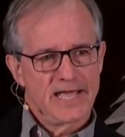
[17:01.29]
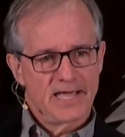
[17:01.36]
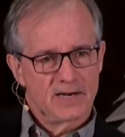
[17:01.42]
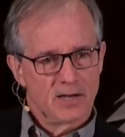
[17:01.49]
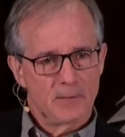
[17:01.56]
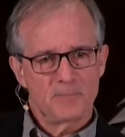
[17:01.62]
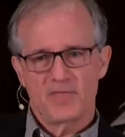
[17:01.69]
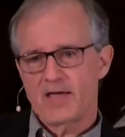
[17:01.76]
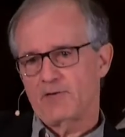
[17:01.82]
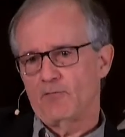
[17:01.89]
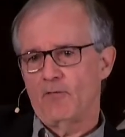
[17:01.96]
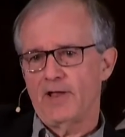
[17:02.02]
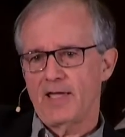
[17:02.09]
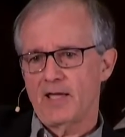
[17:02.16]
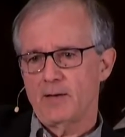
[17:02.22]
And up
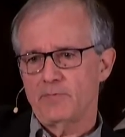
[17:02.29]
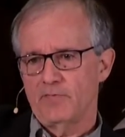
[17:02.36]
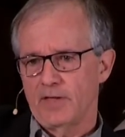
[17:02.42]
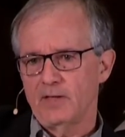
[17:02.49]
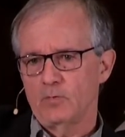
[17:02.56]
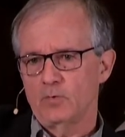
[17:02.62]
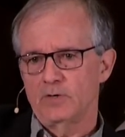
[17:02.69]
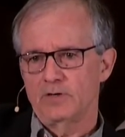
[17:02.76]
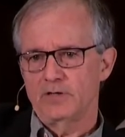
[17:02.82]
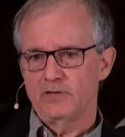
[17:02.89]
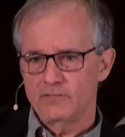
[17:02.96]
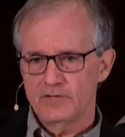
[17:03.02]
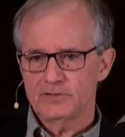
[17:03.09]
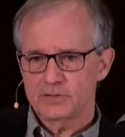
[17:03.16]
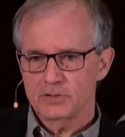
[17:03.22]
that ramp, they would
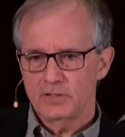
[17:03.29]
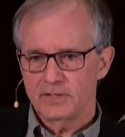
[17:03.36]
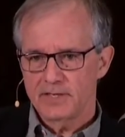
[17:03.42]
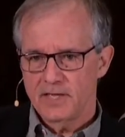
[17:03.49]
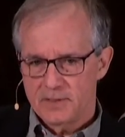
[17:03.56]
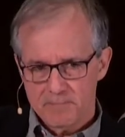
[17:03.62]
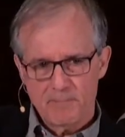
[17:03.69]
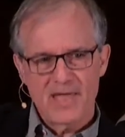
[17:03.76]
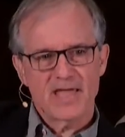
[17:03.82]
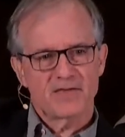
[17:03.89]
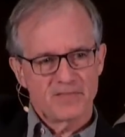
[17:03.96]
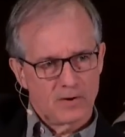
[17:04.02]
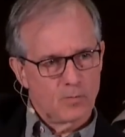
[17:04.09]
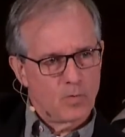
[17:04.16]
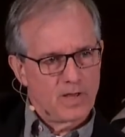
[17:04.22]
eventually
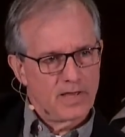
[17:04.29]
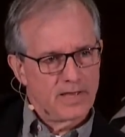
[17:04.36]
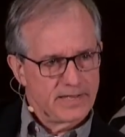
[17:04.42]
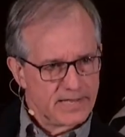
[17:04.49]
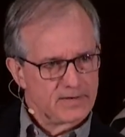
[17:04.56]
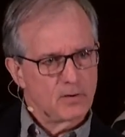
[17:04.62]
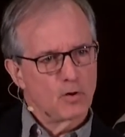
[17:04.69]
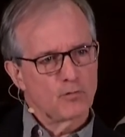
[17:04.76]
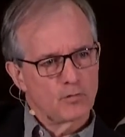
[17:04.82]
make their way and